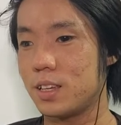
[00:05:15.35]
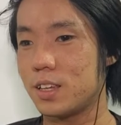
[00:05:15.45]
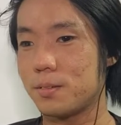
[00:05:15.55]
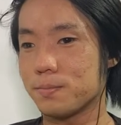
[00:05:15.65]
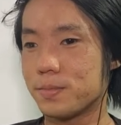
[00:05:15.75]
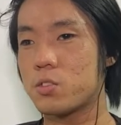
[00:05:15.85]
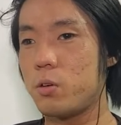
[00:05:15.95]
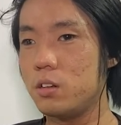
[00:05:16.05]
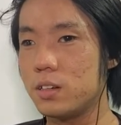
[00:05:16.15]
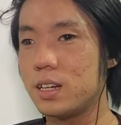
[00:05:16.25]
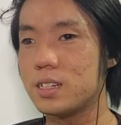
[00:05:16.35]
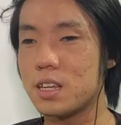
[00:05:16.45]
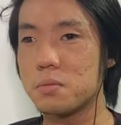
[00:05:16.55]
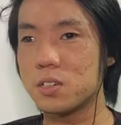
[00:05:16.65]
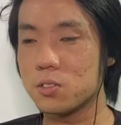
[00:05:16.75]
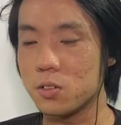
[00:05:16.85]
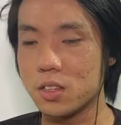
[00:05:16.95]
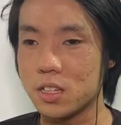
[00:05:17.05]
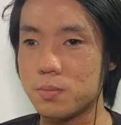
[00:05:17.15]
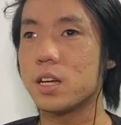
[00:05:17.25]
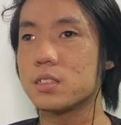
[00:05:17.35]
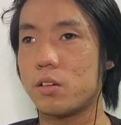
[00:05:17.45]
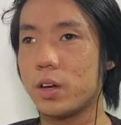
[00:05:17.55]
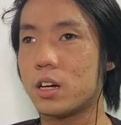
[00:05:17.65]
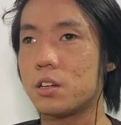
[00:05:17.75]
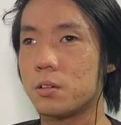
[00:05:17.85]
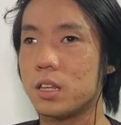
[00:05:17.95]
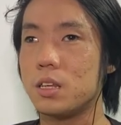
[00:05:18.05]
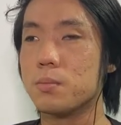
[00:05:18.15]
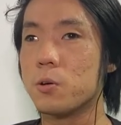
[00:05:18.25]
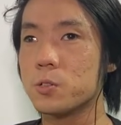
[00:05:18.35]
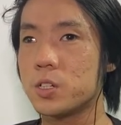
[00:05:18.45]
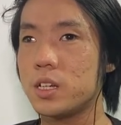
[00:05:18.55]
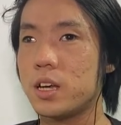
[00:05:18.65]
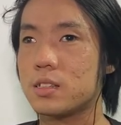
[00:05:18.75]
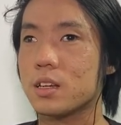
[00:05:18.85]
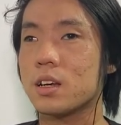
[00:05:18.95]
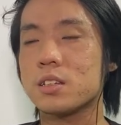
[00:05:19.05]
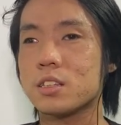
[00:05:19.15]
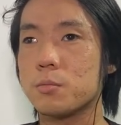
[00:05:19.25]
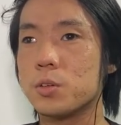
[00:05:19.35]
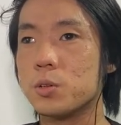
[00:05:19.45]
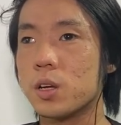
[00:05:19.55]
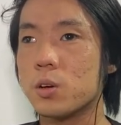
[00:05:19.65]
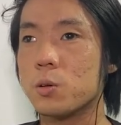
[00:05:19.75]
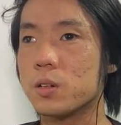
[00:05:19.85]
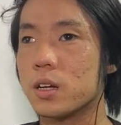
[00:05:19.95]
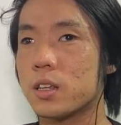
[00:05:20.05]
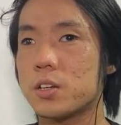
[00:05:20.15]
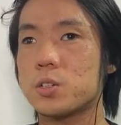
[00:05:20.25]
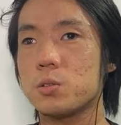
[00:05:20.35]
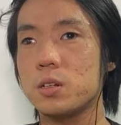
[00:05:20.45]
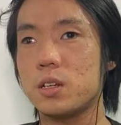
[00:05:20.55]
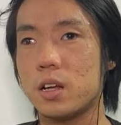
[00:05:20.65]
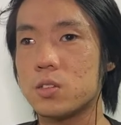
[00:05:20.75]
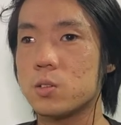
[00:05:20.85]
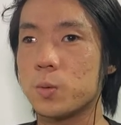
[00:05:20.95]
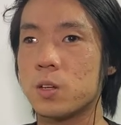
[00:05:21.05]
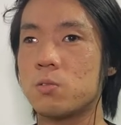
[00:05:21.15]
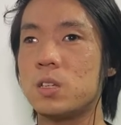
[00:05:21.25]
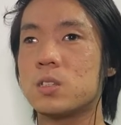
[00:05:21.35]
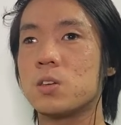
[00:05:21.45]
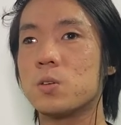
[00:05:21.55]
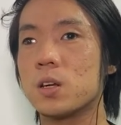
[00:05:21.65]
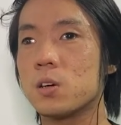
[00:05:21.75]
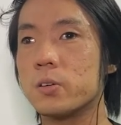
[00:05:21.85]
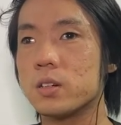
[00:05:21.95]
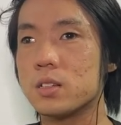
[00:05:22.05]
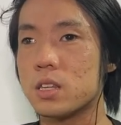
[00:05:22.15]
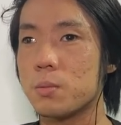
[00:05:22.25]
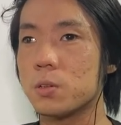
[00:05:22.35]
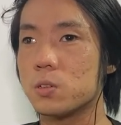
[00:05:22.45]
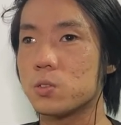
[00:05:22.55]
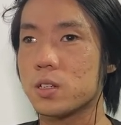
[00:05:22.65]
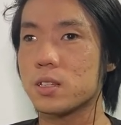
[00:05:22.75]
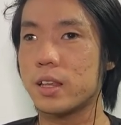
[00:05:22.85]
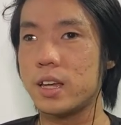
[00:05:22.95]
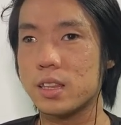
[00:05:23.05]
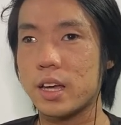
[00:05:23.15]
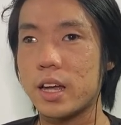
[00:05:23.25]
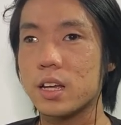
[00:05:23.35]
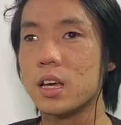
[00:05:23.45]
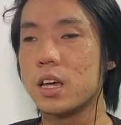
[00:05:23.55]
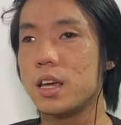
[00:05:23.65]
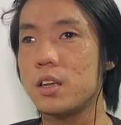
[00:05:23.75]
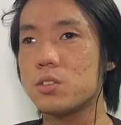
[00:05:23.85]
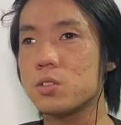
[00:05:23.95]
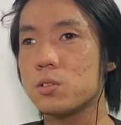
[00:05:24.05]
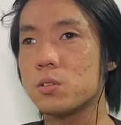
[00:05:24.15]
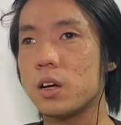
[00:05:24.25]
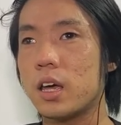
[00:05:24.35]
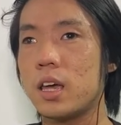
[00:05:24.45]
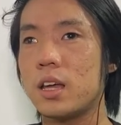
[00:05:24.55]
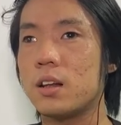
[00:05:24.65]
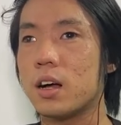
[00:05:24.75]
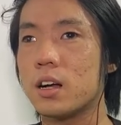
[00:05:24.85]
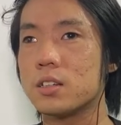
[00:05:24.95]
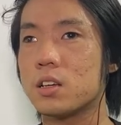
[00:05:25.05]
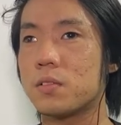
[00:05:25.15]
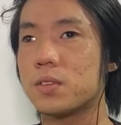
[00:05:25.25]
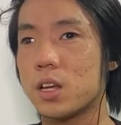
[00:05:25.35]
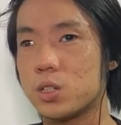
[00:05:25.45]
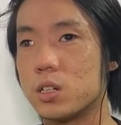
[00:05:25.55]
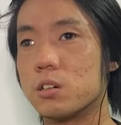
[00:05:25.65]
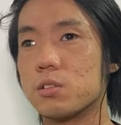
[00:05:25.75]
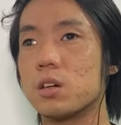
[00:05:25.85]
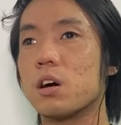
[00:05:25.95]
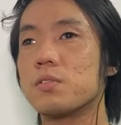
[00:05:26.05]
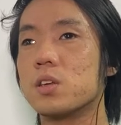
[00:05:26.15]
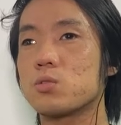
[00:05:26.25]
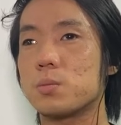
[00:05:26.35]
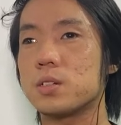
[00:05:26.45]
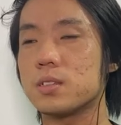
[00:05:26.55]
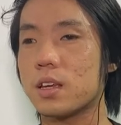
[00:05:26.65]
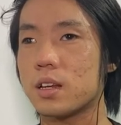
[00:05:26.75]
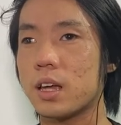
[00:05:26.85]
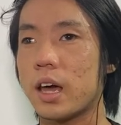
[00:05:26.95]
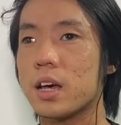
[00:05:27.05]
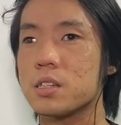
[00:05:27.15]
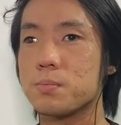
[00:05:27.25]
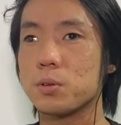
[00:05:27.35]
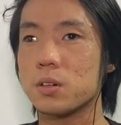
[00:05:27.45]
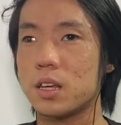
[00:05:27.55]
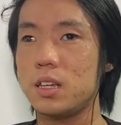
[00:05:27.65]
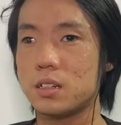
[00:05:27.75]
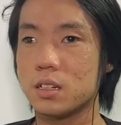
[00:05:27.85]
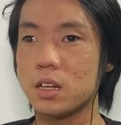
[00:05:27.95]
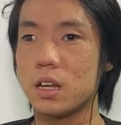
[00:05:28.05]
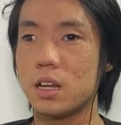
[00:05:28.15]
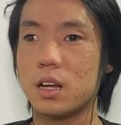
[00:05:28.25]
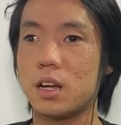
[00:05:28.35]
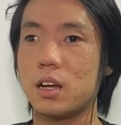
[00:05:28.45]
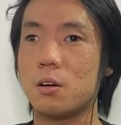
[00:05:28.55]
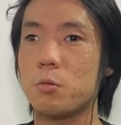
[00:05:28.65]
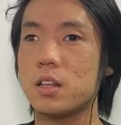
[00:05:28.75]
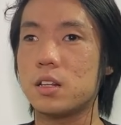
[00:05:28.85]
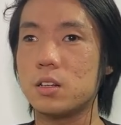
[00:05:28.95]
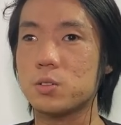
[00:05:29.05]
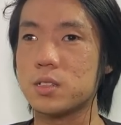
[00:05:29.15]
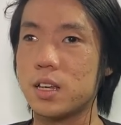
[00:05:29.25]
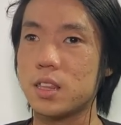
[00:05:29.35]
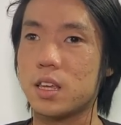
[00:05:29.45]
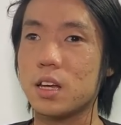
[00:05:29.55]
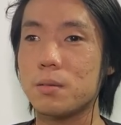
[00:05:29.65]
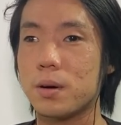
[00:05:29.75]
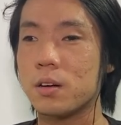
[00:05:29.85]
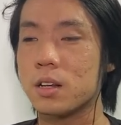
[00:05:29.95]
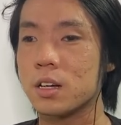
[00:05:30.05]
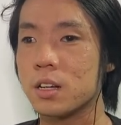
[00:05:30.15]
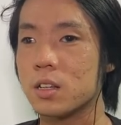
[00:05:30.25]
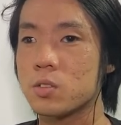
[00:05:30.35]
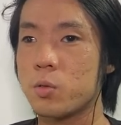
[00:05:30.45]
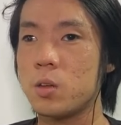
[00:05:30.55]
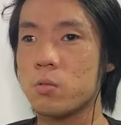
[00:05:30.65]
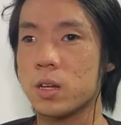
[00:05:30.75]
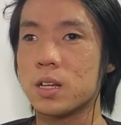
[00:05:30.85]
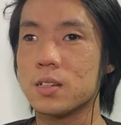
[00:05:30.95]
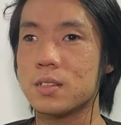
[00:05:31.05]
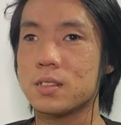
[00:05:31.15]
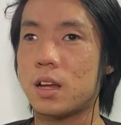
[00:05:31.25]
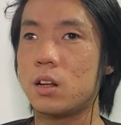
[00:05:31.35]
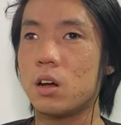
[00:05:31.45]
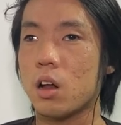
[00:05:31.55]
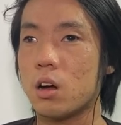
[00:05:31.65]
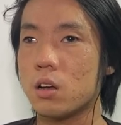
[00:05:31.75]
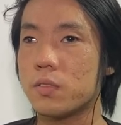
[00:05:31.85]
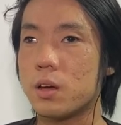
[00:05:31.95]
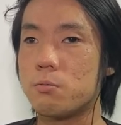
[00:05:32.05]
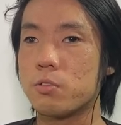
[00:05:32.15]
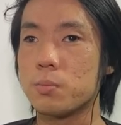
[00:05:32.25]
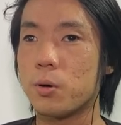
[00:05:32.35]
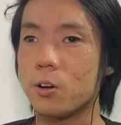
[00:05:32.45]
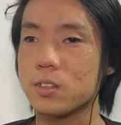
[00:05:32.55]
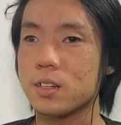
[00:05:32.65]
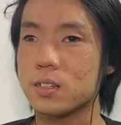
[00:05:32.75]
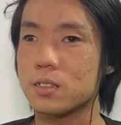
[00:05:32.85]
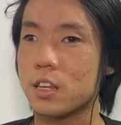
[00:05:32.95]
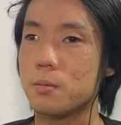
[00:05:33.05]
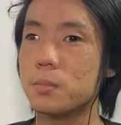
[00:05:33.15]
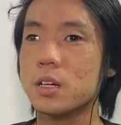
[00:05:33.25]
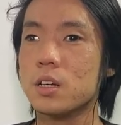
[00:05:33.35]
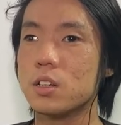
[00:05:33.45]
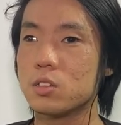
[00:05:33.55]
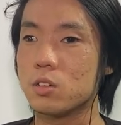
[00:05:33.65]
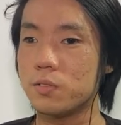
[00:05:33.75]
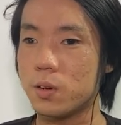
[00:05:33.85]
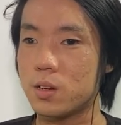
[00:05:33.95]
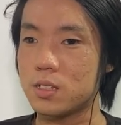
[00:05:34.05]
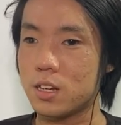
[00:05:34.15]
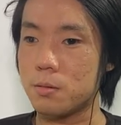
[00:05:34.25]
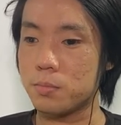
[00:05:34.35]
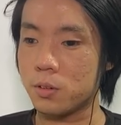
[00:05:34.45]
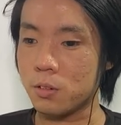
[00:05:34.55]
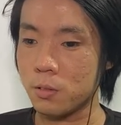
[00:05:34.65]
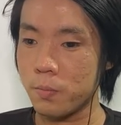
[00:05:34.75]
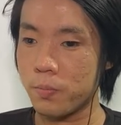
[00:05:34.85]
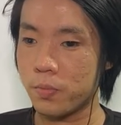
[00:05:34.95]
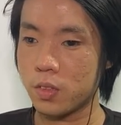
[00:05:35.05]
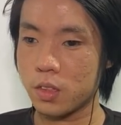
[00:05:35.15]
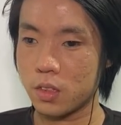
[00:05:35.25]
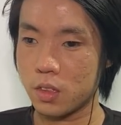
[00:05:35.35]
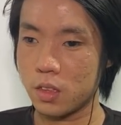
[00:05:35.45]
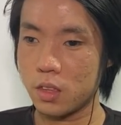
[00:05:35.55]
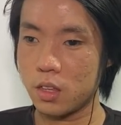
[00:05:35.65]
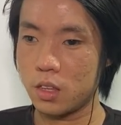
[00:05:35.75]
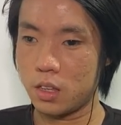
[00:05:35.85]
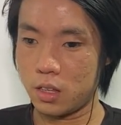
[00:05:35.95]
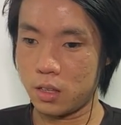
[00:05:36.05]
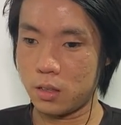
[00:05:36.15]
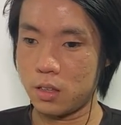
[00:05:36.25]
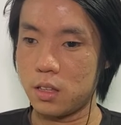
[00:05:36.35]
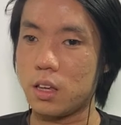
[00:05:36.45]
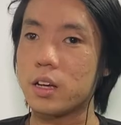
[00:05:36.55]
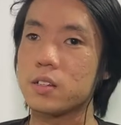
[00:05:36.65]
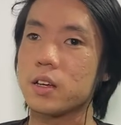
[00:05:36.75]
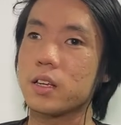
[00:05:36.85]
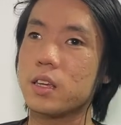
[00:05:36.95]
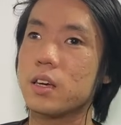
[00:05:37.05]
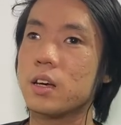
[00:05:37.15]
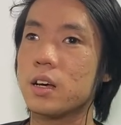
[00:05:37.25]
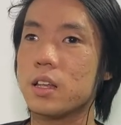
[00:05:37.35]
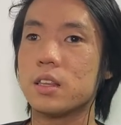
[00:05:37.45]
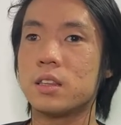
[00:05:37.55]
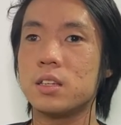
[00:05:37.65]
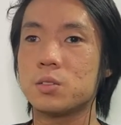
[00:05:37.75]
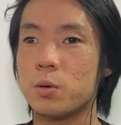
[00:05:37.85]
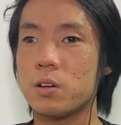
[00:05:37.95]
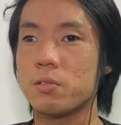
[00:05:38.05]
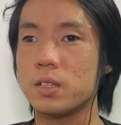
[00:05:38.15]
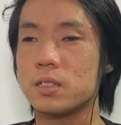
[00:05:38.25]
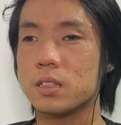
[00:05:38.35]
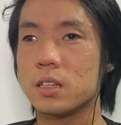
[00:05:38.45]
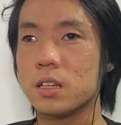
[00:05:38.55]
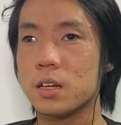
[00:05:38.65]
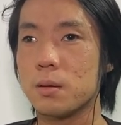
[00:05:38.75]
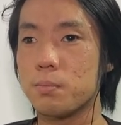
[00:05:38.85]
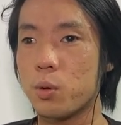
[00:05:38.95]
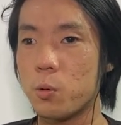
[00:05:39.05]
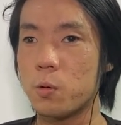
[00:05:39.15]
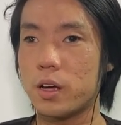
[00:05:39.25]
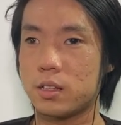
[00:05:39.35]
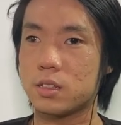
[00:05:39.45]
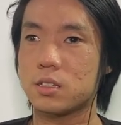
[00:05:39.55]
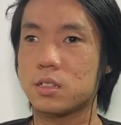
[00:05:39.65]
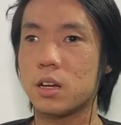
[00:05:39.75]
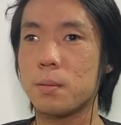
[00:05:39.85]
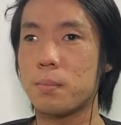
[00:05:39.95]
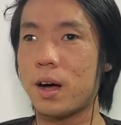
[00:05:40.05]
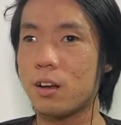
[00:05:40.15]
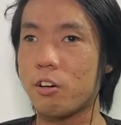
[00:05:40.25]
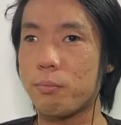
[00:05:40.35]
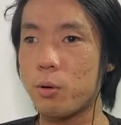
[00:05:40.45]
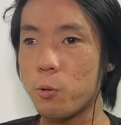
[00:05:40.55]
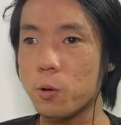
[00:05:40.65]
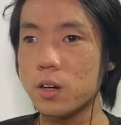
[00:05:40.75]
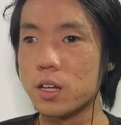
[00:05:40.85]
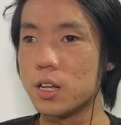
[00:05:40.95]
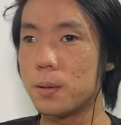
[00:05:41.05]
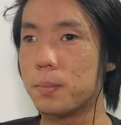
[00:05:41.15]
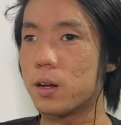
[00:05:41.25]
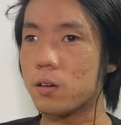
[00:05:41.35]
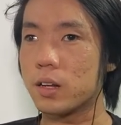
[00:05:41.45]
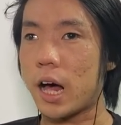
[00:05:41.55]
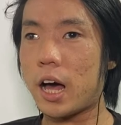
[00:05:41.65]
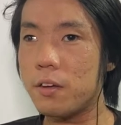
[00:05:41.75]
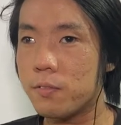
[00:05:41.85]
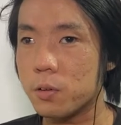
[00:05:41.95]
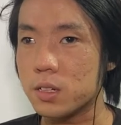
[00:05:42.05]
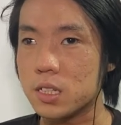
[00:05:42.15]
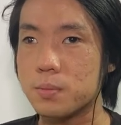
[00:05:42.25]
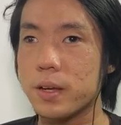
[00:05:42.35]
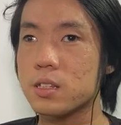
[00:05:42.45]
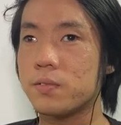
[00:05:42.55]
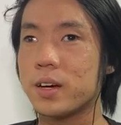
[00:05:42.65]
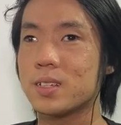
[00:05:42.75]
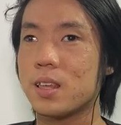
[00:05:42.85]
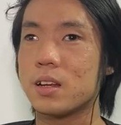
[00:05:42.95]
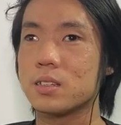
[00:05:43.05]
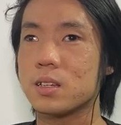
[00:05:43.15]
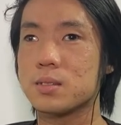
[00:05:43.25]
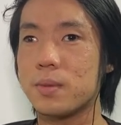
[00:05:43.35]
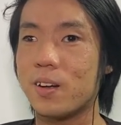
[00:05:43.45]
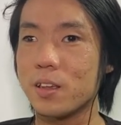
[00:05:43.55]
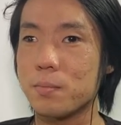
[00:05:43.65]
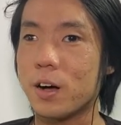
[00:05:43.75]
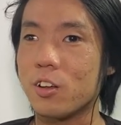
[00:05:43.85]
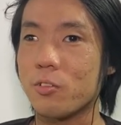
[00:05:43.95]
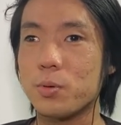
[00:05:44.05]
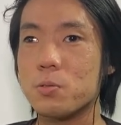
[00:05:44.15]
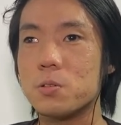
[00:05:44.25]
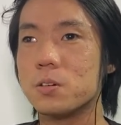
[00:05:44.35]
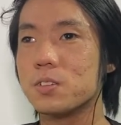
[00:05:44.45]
Yep, the screen reader is able to do this because every kind of emoji has a custom Unicode attached to it and so when it reads the Unicode it's able to translate that into a uh, sort of dictionary of descriptions that it has built in. Uh, one interesting thing about uh, the screen readers is that not all of them report it the same. So for example, top of file, file face with pile of poo. As you can hear, this one reads the poo as a uh, pile of poo, but on the iPhone it specifies that it's a smiling pile of poo.